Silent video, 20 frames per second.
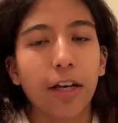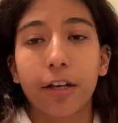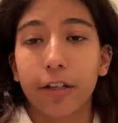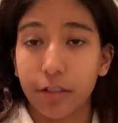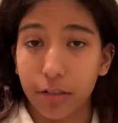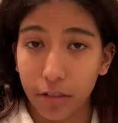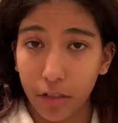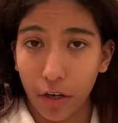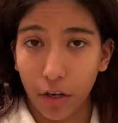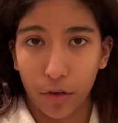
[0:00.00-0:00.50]

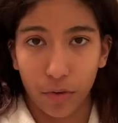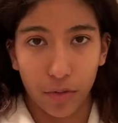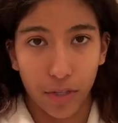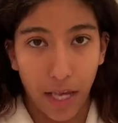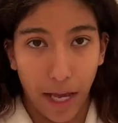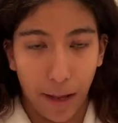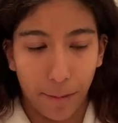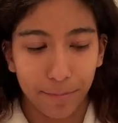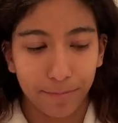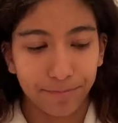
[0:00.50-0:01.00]
So
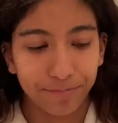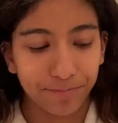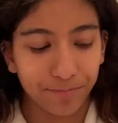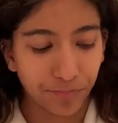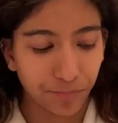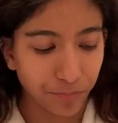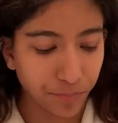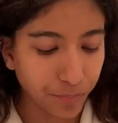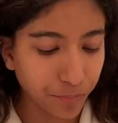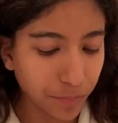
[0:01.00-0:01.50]
yeah,
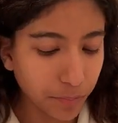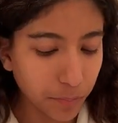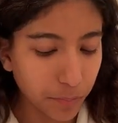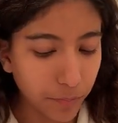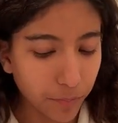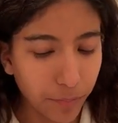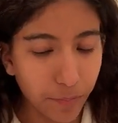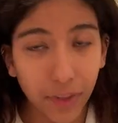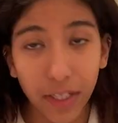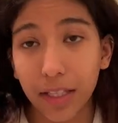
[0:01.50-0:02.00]

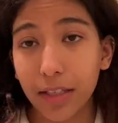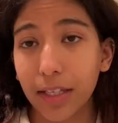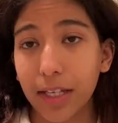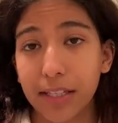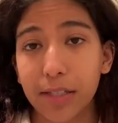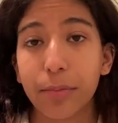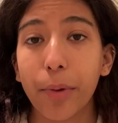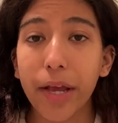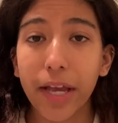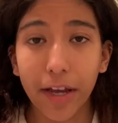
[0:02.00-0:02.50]

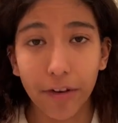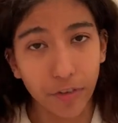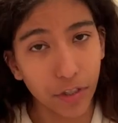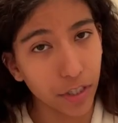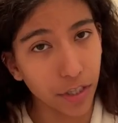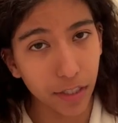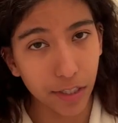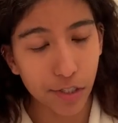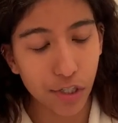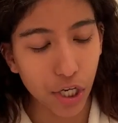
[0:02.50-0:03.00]
that's my
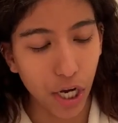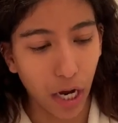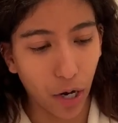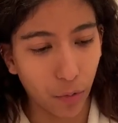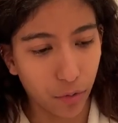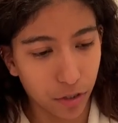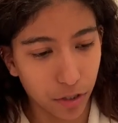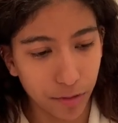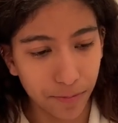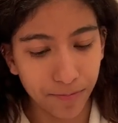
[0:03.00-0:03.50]
everything
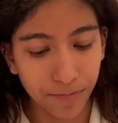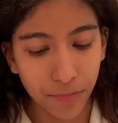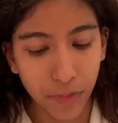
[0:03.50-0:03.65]
shower.